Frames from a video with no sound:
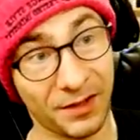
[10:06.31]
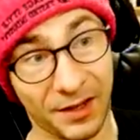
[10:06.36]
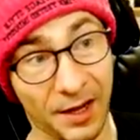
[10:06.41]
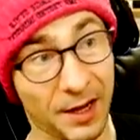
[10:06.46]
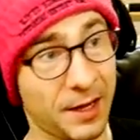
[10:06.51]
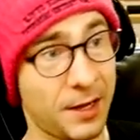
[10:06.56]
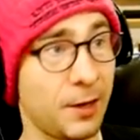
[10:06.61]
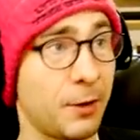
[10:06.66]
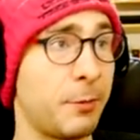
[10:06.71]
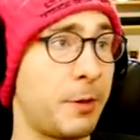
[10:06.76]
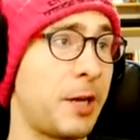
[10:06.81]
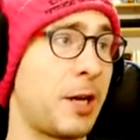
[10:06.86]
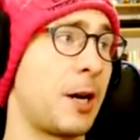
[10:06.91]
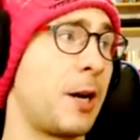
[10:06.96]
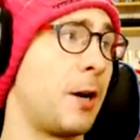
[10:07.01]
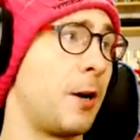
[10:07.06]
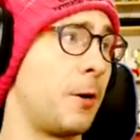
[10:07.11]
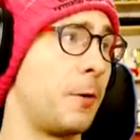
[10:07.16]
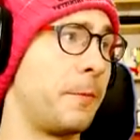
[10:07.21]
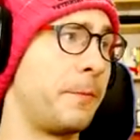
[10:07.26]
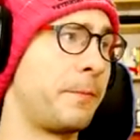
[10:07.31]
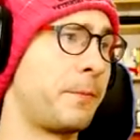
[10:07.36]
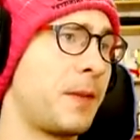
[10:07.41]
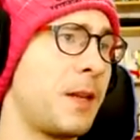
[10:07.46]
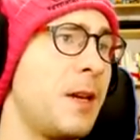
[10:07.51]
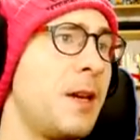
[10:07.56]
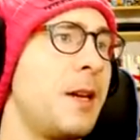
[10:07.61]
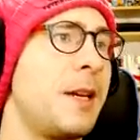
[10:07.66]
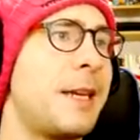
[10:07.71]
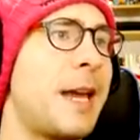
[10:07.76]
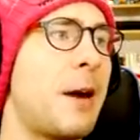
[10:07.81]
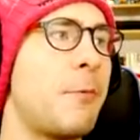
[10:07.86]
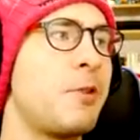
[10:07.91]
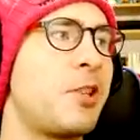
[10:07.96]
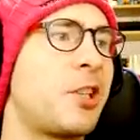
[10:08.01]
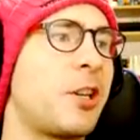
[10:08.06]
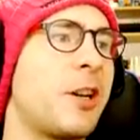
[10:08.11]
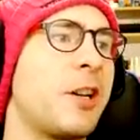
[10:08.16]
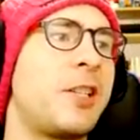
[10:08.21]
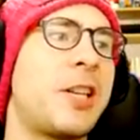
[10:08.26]
Okay, here we go. Yeah,
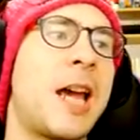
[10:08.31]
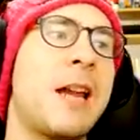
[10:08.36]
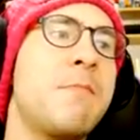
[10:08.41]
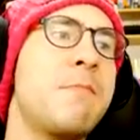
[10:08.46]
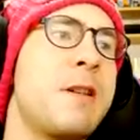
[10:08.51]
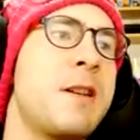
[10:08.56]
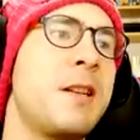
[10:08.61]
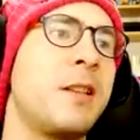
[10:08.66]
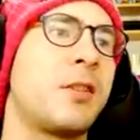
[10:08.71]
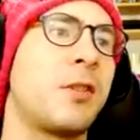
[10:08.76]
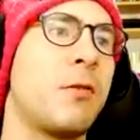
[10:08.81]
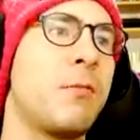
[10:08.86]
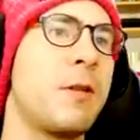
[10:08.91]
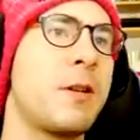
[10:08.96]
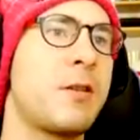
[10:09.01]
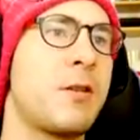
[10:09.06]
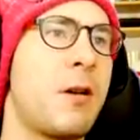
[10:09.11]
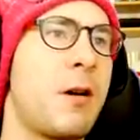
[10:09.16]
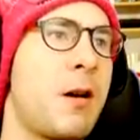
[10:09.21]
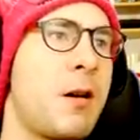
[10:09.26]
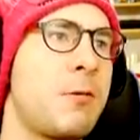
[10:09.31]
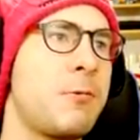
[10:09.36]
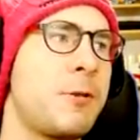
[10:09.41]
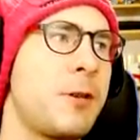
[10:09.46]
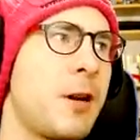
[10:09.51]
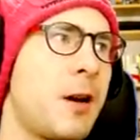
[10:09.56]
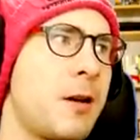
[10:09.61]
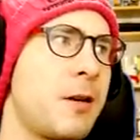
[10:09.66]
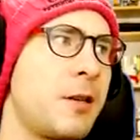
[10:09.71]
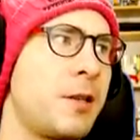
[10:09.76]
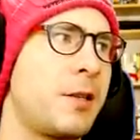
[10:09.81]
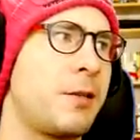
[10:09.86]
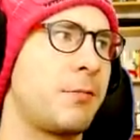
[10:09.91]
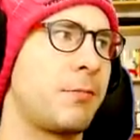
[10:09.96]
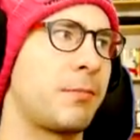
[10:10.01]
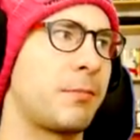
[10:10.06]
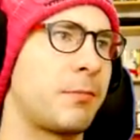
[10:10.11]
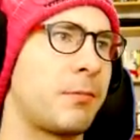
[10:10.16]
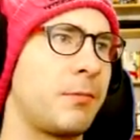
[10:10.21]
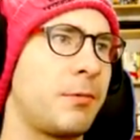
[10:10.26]
we started 10 minutes. Oh my god, we gotta...
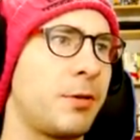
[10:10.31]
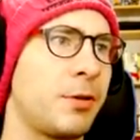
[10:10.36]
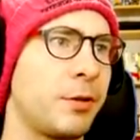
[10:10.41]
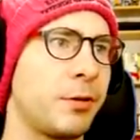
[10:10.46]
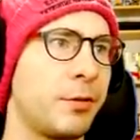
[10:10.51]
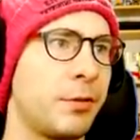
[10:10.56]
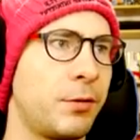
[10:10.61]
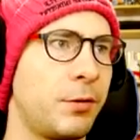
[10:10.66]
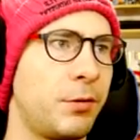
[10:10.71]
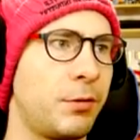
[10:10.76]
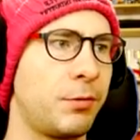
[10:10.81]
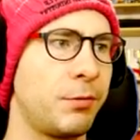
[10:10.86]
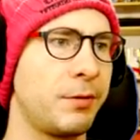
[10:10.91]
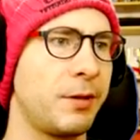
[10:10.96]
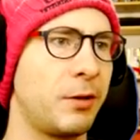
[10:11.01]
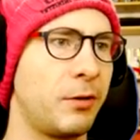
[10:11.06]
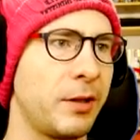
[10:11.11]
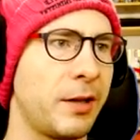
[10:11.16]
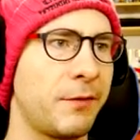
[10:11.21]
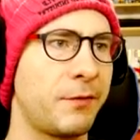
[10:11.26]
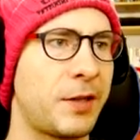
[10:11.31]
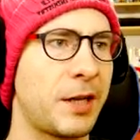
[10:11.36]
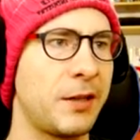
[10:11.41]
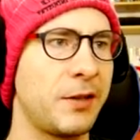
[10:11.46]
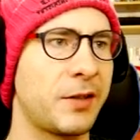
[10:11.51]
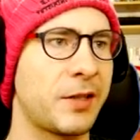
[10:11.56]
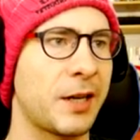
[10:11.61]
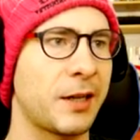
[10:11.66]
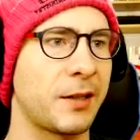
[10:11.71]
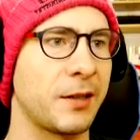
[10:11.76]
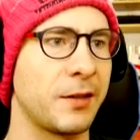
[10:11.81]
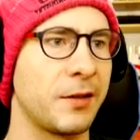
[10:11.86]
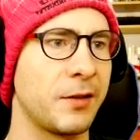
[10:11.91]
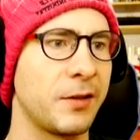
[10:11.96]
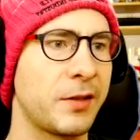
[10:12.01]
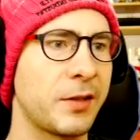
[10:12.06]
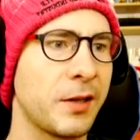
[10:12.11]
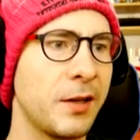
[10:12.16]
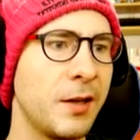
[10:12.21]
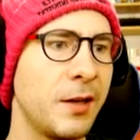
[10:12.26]
Oh, we only have 10
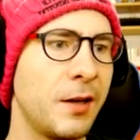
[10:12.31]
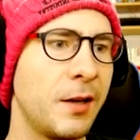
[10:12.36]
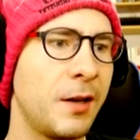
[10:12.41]
seconds.